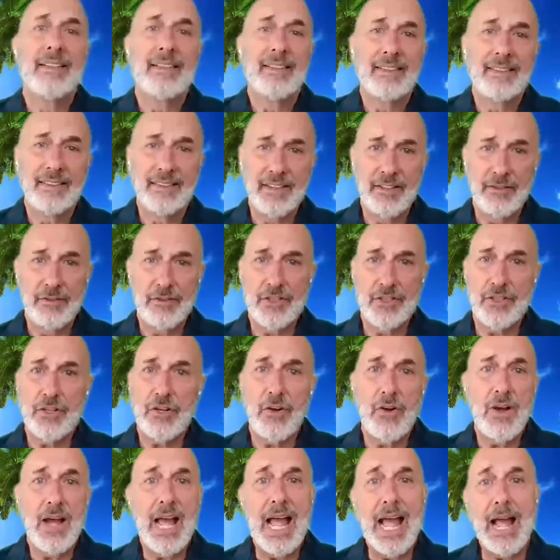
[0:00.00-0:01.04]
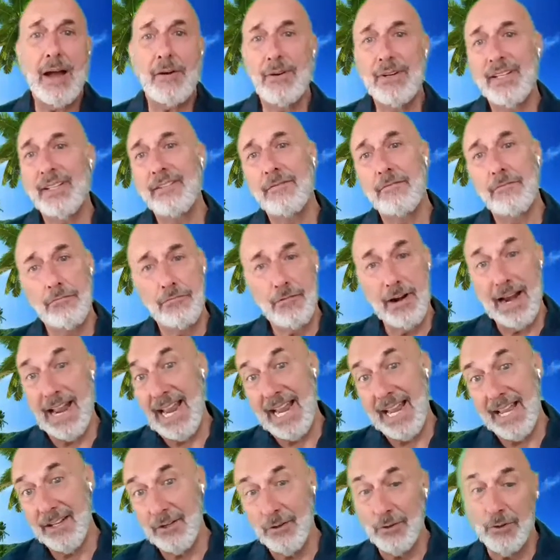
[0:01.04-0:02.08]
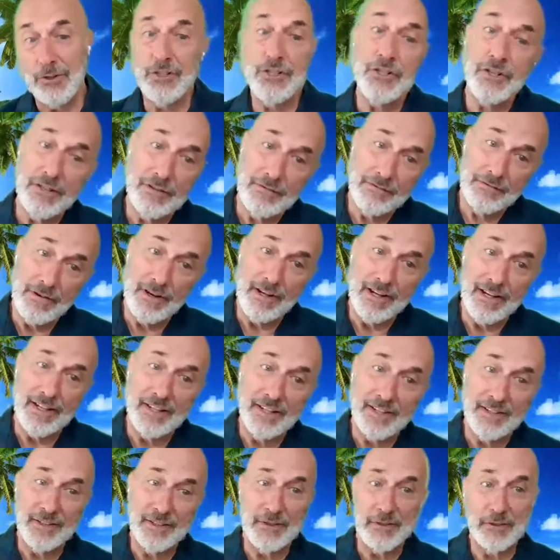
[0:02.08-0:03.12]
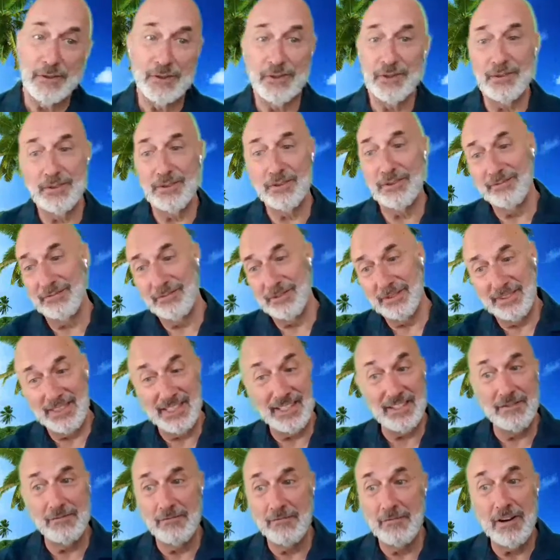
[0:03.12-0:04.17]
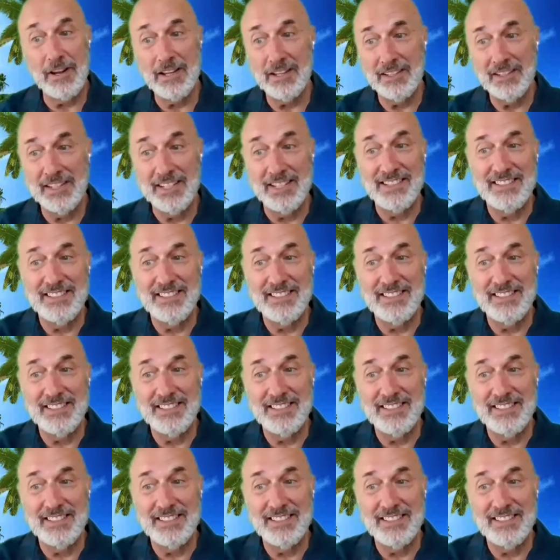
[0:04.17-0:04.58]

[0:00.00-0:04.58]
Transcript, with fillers: Yeah, you saw how close. it yep. ran or mm-hmm. should have run or didn't run.